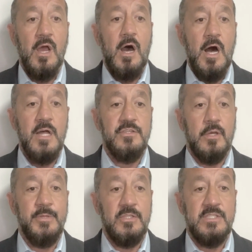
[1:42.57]
on
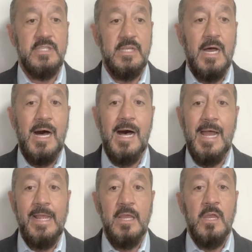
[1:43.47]

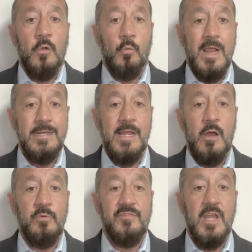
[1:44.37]
WTI. Right now
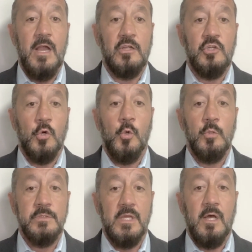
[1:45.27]
we've got
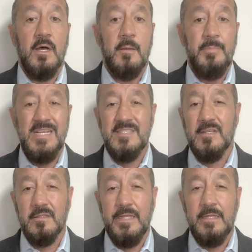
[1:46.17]
gold uh,
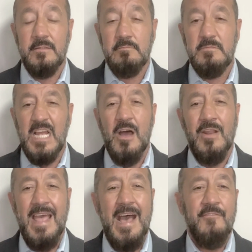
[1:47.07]
basically down a
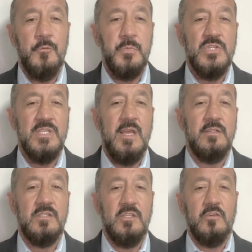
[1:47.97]
half a percent,
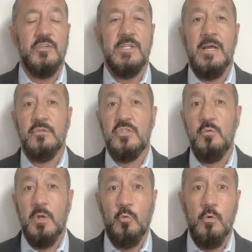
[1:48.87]
silver down two
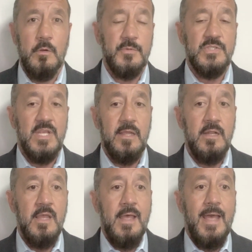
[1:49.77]
and a quarter percent,
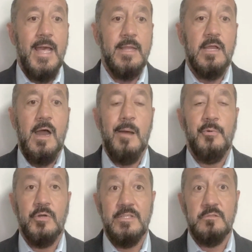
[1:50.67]
and
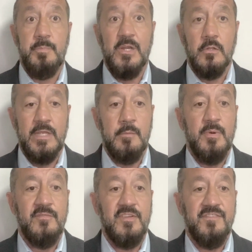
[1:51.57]
copper is barely
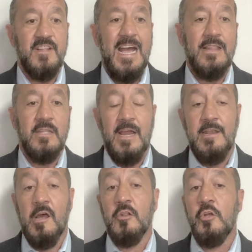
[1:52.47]
above the flat line.
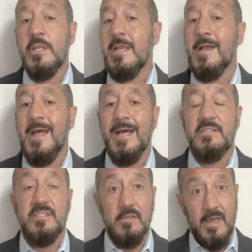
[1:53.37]
Now, looking ahead
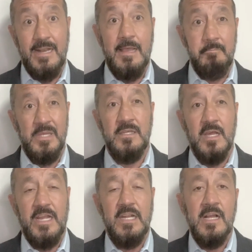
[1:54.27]
tonight at
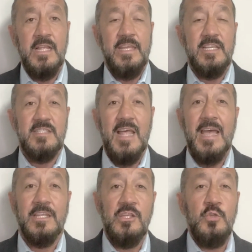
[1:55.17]
midnight is
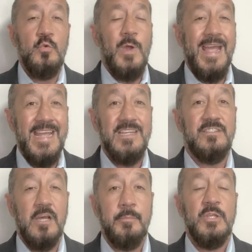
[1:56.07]
that
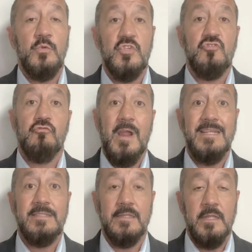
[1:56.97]
UAW
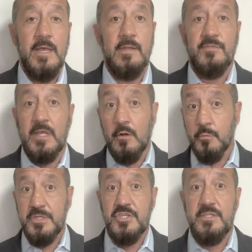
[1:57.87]
strike deadline. If they don't
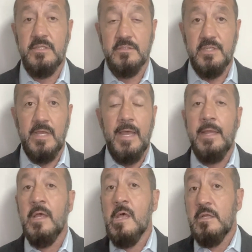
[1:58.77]
reach a deal
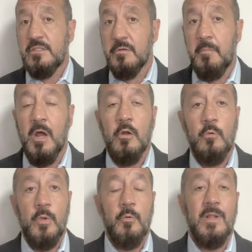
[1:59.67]
today, tomorrow
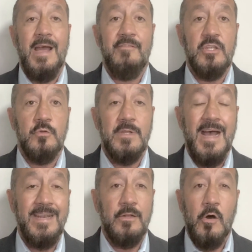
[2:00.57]
we will have a
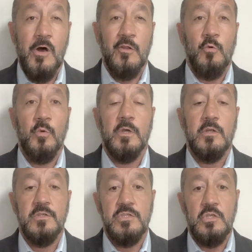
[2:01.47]
United Auto
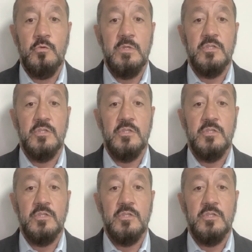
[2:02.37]
Workers Union